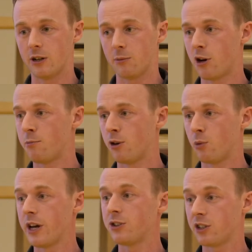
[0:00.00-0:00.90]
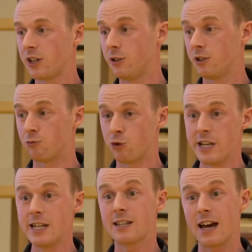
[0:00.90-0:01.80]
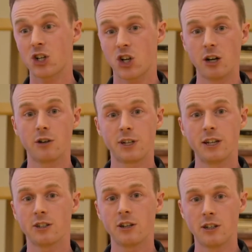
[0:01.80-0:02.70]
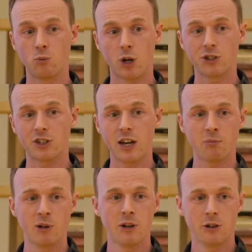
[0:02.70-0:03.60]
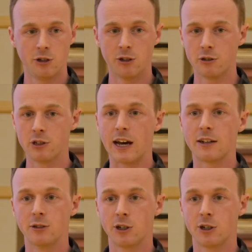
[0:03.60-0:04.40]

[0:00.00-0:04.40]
an appropriate way so that you can read that chunk of data in one step, you can do that.